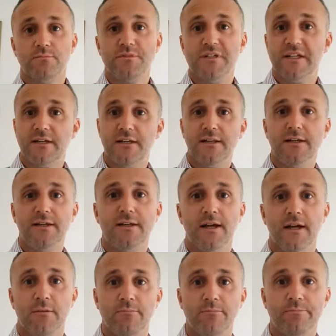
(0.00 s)
Particularly,
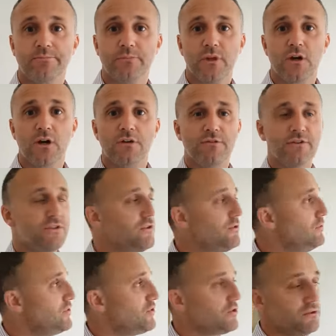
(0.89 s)
I have a
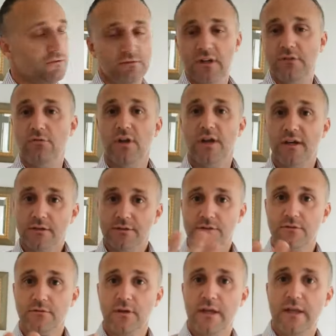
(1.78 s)
2-level
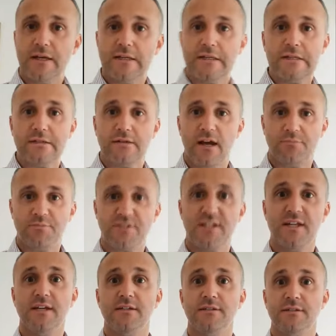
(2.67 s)
house, and
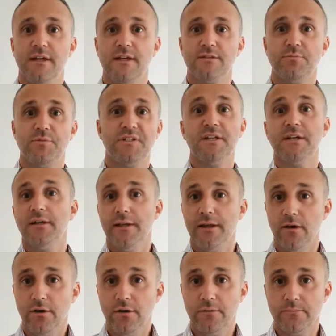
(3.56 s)
upstairs gets
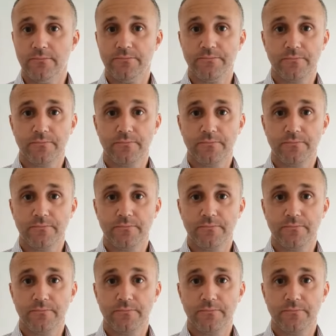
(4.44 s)
particularly hot.